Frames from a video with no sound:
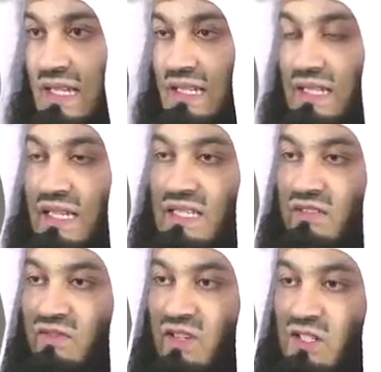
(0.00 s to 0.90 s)
and it's
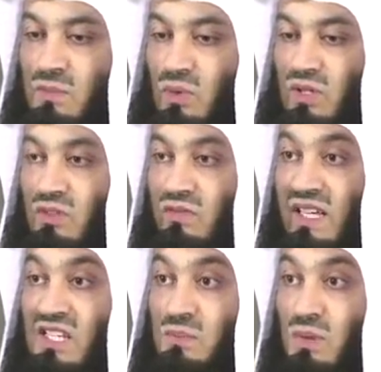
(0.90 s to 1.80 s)
the first point of
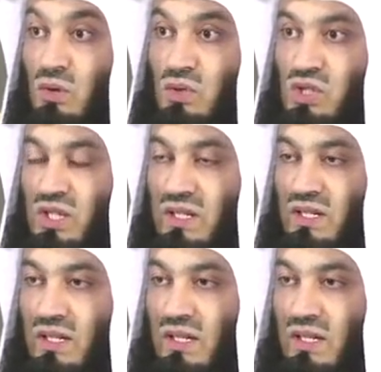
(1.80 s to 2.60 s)
exposure